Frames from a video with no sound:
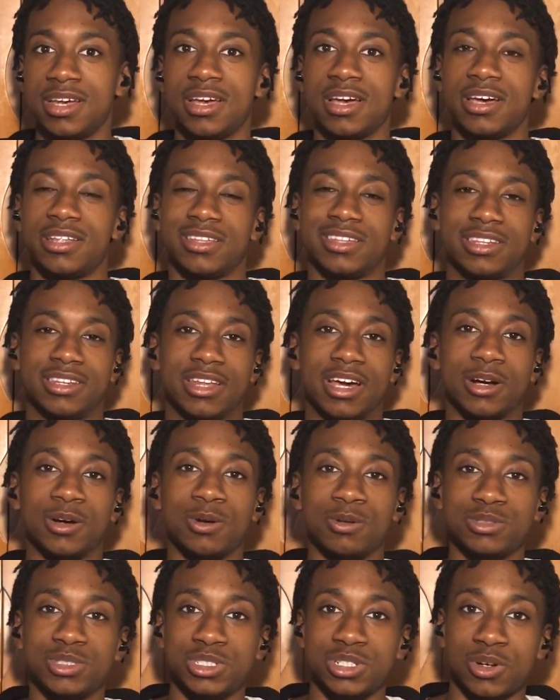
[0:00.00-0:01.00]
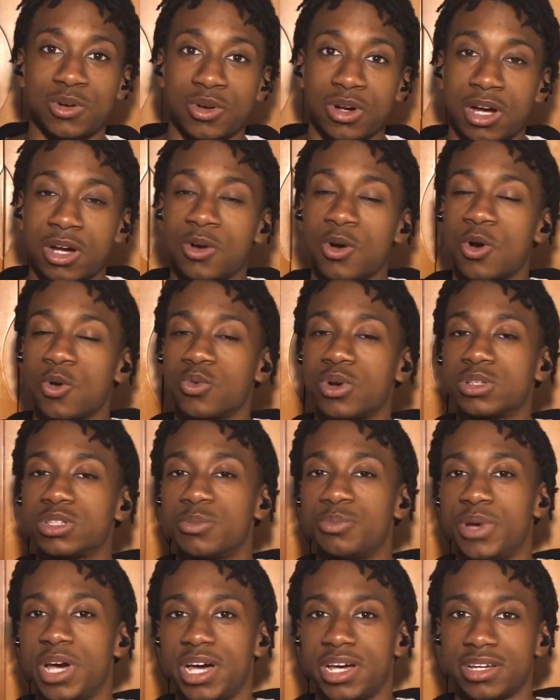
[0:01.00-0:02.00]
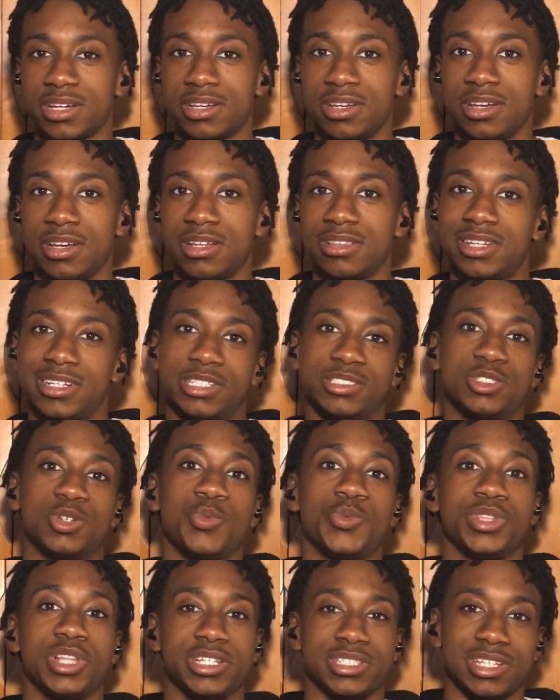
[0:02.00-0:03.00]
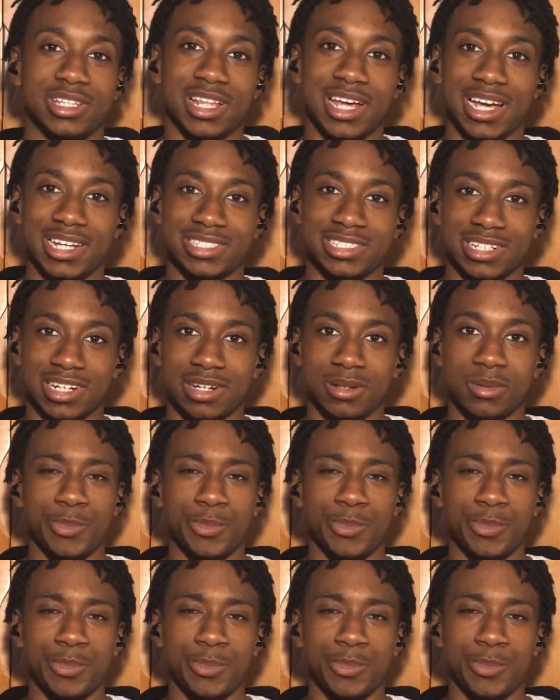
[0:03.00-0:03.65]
And then I go around the back like he told me like the last time.